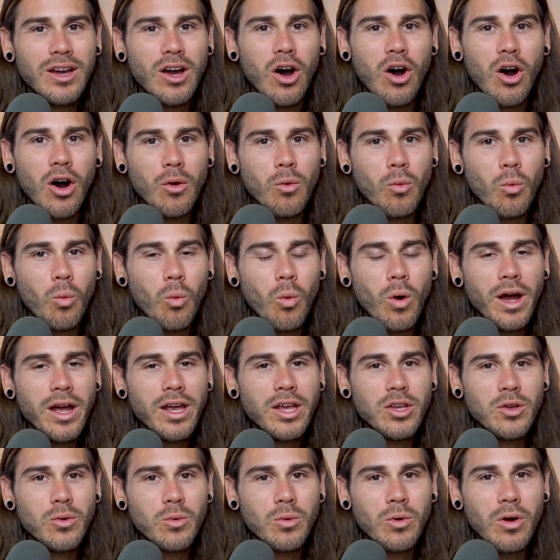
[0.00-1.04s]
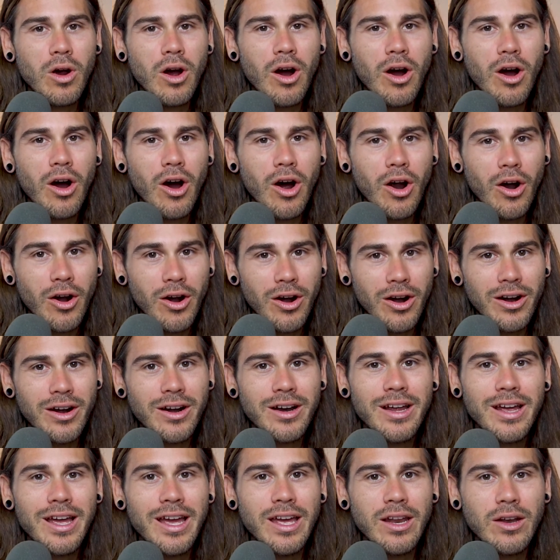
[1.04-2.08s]
on what you
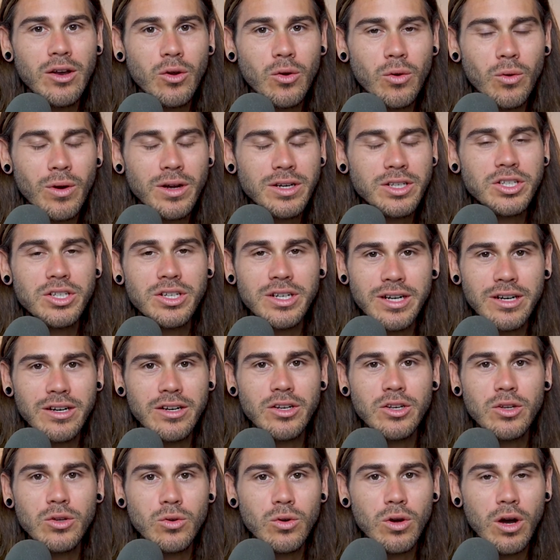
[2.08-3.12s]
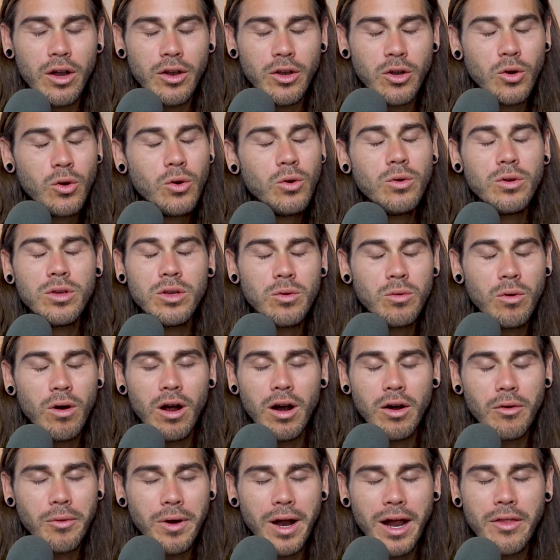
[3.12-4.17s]
are and what you're here to do, on who you
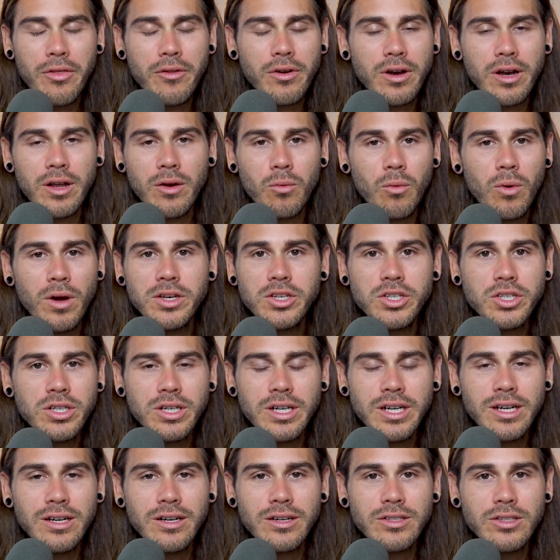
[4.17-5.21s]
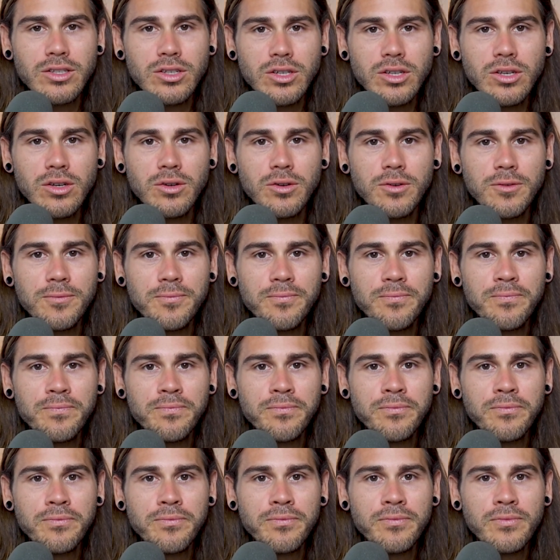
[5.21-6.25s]
are, rather, and what you're here to do.
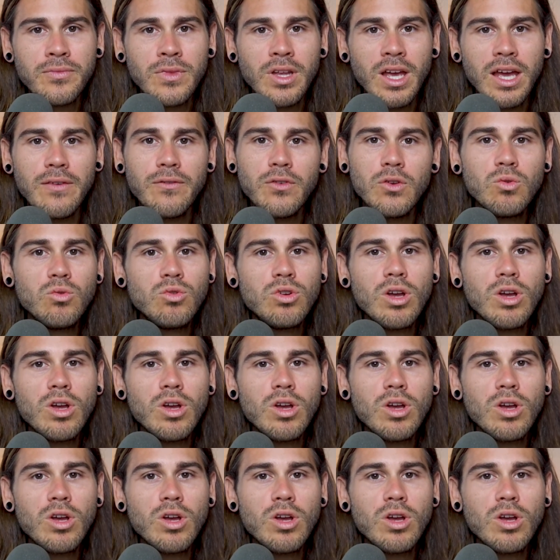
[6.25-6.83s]
If you